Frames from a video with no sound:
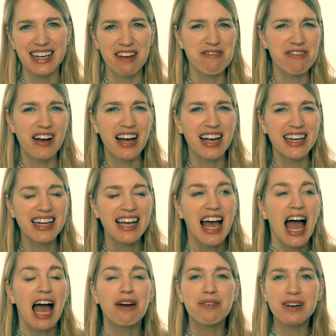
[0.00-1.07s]
I'm fine."
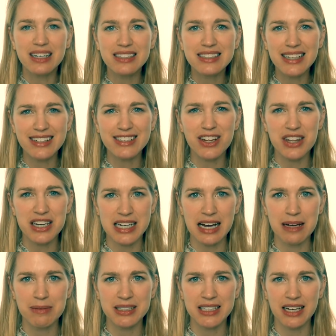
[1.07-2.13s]
And what he says all the
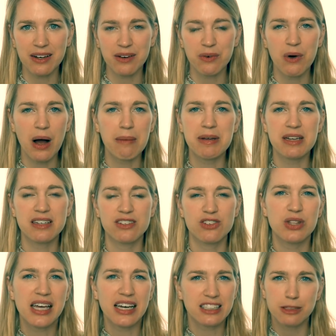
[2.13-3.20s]
time is like, I mean,
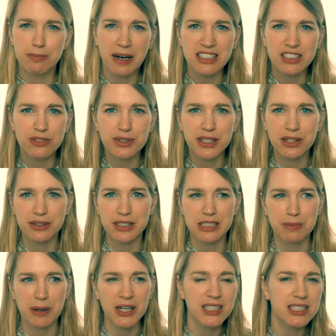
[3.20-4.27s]
do they expect a real
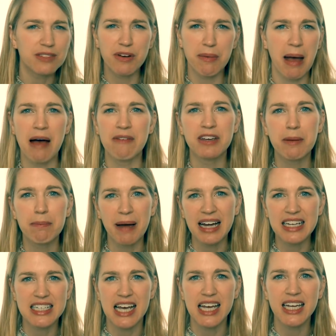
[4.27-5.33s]
response? If I'm having a
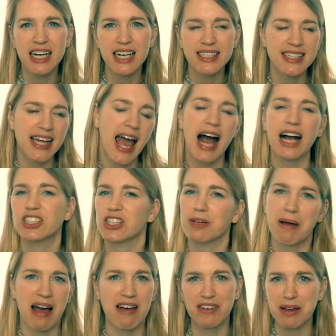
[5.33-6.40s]
bad day, can I say,
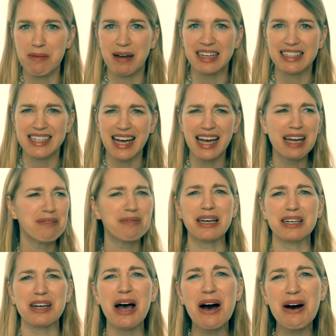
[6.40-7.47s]
"Actually, I'm having a bad day"? And I'm
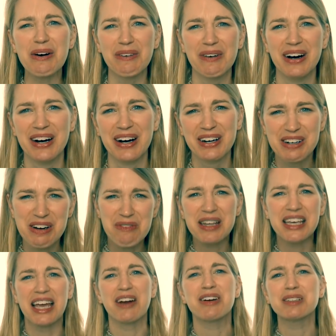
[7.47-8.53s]
like, no,
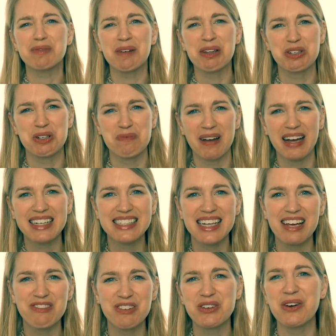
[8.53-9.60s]
nobody cares about your bad
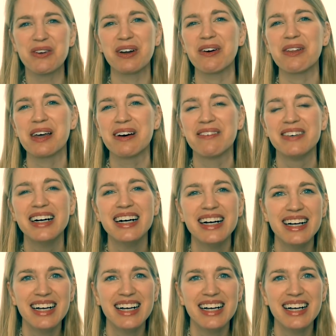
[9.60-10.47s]
day if you don't know them.